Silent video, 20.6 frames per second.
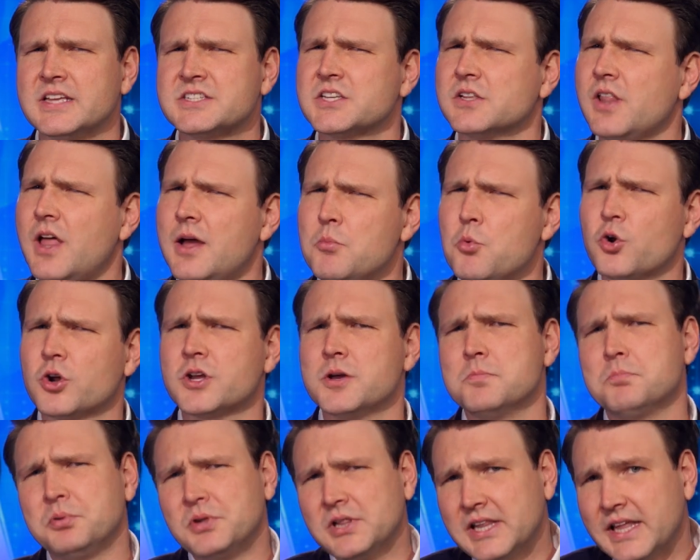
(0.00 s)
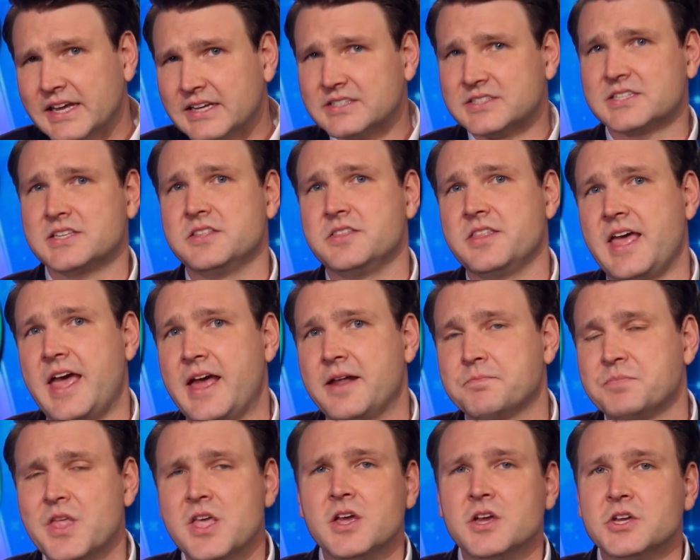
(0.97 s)
it's a lot more complex than
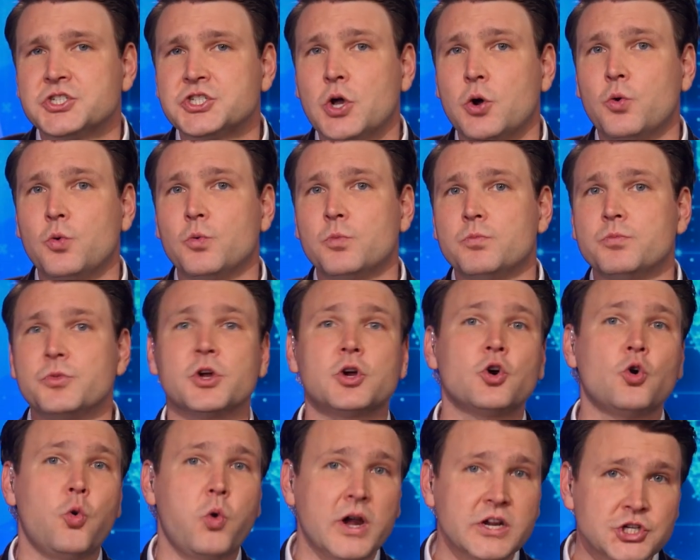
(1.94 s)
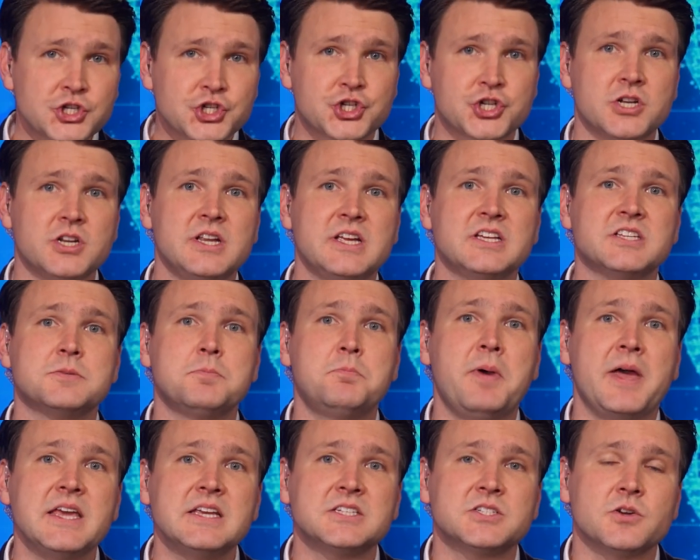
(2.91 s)
that. So the question is
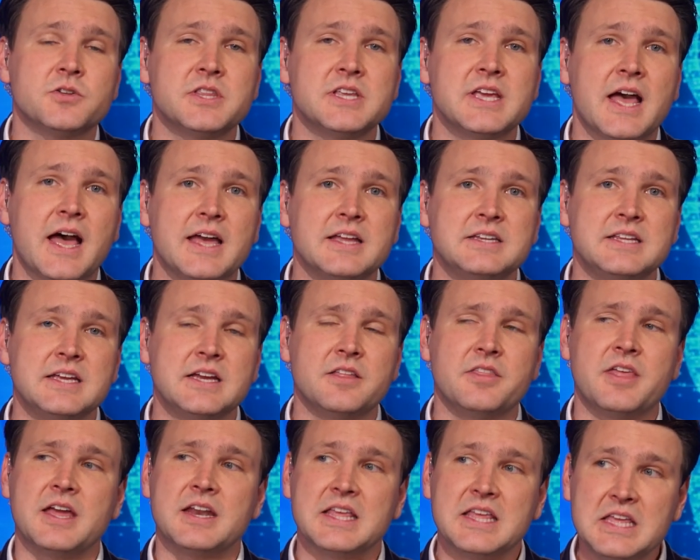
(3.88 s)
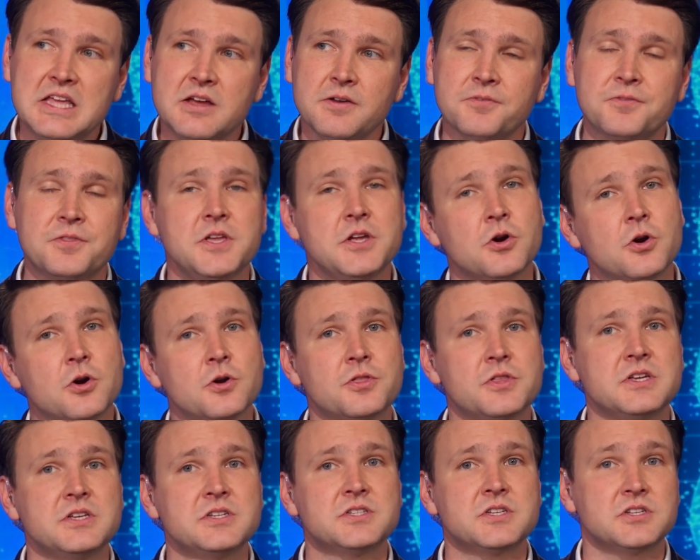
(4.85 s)
based on the idea that if the
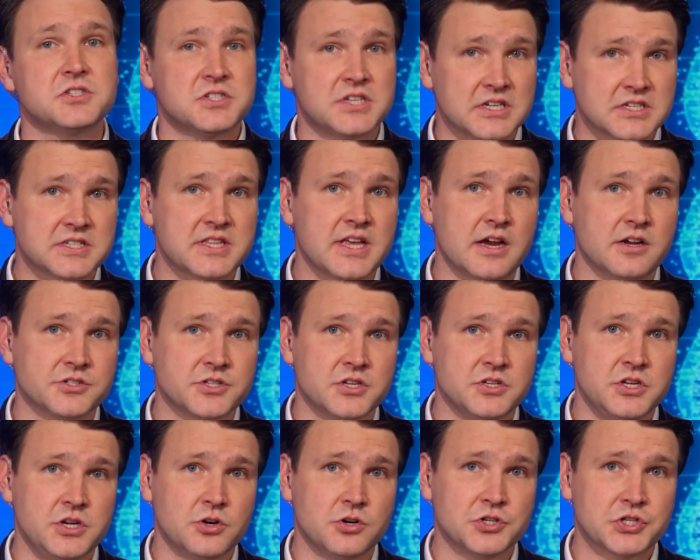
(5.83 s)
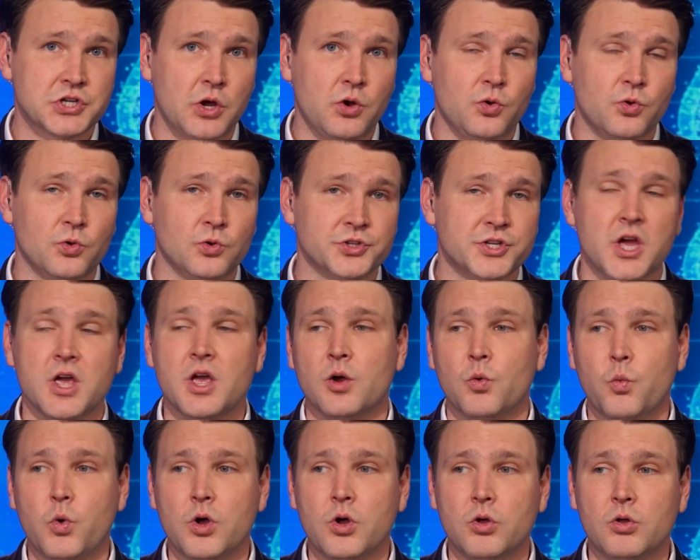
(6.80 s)
Earth is 6,000 years old,
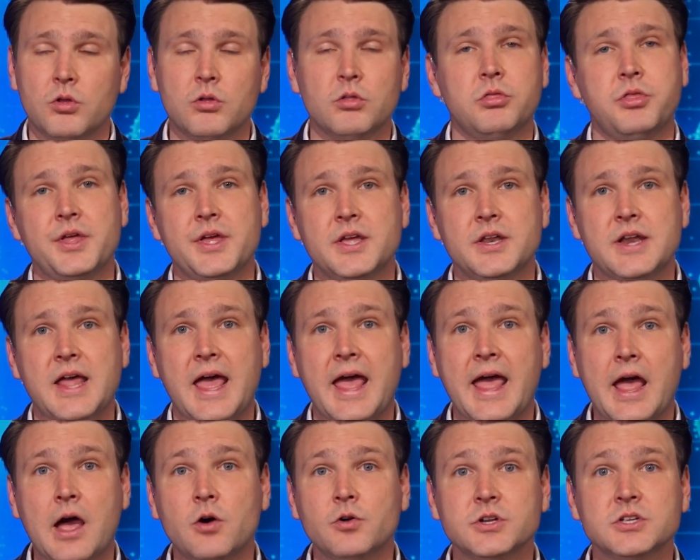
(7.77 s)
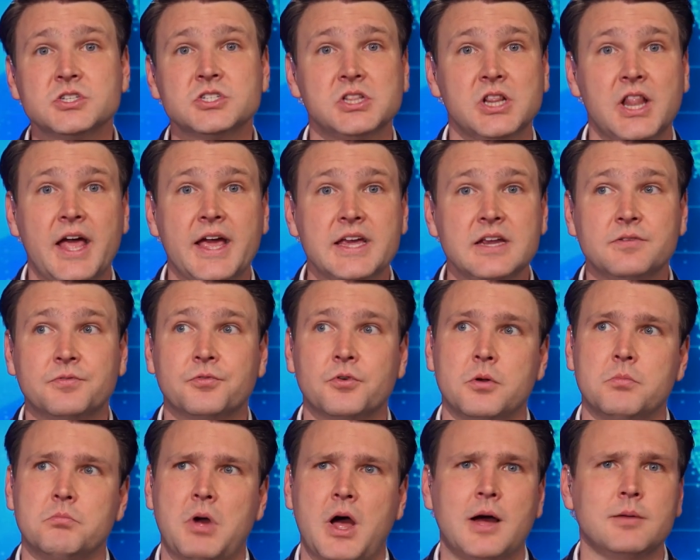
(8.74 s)
well, then how does light
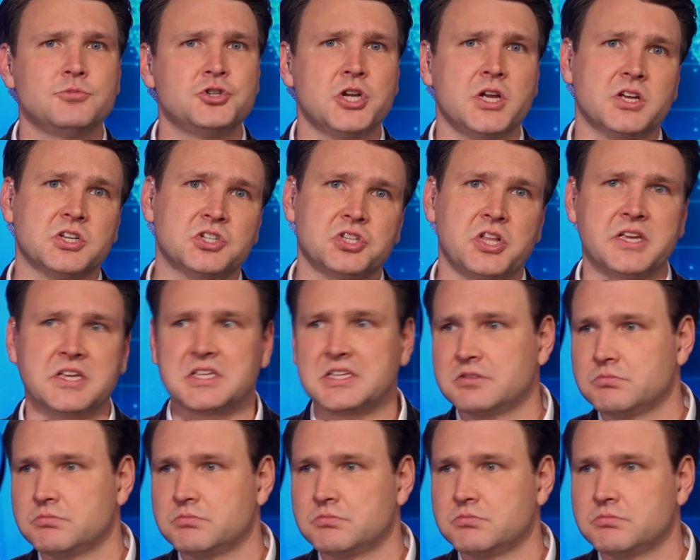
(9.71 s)
from objects like